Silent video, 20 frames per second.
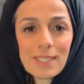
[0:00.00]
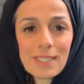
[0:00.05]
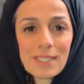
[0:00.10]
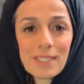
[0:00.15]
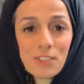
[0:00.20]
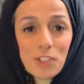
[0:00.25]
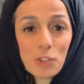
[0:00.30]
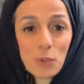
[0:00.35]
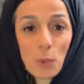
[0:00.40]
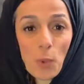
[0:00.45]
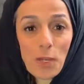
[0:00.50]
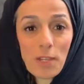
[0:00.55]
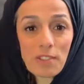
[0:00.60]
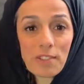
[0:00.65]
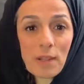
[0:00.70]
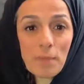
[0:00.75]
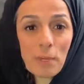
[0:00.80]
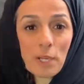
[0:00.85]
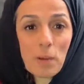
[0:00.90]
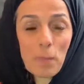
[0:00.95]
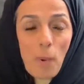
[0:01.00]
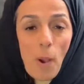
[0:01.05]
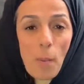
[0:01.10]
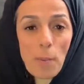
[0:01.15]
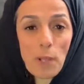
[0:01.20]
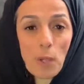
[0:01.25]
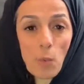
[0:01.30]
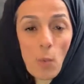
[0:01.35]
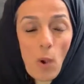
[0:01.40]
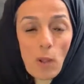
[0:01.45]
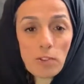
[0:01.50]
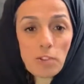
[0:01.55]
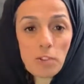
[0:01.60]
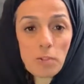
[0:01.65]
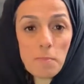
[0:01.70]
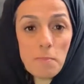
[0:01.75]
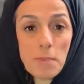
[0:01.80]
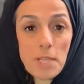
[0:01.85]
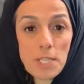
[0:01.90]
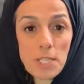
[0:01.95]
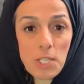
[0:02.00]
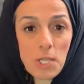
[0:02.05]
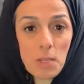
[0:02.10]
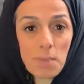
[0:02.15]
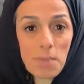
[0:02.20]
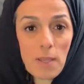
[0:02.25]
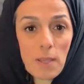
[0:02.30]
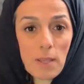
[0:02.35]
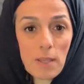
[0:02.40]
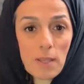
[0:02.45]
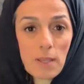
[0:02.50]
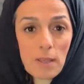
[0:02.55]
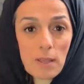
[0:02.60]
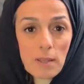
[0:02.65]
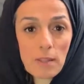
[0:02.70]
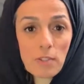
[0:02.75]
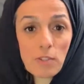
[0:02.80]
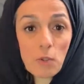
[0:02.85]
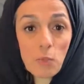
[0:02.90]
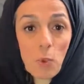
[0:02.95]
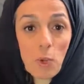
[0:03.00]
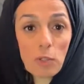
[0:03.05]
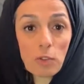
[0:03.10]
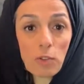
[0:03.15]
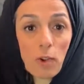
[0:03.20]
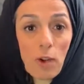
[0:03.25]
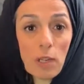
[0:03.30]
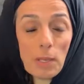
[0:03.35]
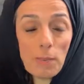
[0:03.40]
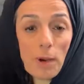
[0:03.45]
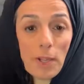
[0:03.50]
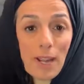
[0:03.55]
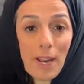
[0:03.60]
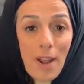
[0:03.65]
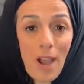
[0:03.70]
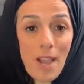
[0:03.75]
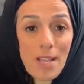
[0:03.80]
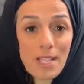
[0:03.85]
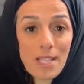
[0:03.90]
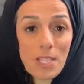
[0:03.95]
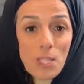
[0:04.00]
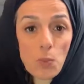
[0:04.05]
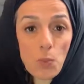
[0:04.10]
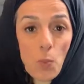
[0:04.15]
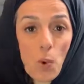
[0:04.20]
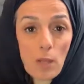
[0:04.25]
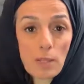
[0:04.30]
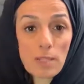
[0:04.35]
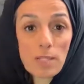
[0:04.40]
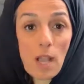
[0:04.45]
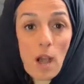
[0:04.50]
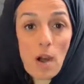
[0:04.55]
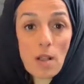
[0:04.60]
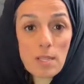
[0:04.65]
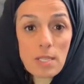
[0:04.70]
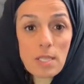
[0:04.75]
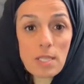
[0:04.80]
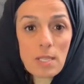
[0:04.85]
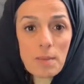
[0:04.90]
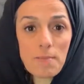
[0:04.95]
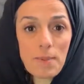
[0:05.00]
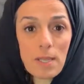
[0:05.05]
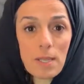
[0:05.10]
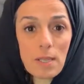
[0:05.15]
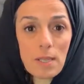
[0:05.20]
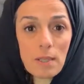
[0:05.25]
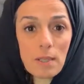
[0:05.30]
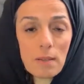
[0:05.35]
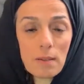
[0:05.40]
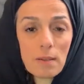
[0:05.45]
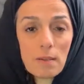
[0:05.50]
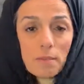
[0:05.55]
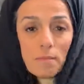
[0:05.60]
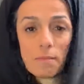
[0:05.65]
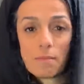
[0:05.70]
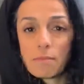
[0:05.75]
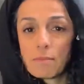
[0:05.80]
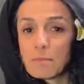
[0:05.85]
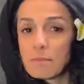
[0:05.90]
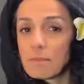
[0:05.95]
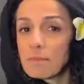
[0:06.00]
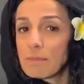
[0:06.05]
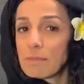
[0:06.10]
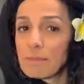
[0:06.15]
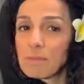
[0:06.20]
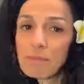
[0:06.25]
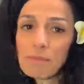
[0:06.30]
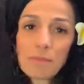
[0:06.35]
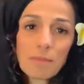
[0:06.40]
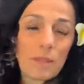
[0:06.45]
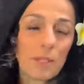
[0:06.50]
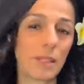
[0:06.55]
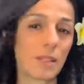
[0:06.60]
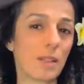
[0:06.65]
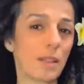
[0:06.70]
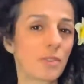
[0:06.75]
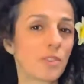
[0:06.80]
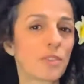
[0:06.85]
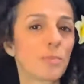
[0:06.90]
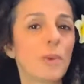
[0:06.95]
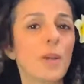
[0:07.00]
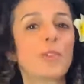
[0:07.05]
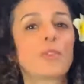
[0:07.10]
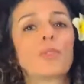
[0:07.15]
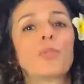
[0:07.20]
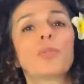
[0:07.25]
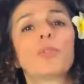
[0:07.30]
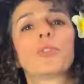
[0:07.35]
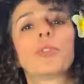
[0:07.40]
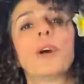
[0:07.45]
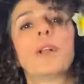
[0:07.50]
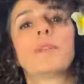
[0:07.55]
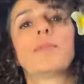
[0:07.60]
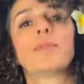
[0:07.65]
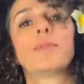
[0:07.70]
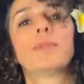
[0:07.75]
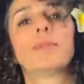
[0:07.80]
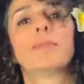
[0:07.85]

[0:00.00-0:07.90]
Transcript: This is what Islamic Republic wants me to be. This is what Taliban and ISIS wants us to be. And this is my true self.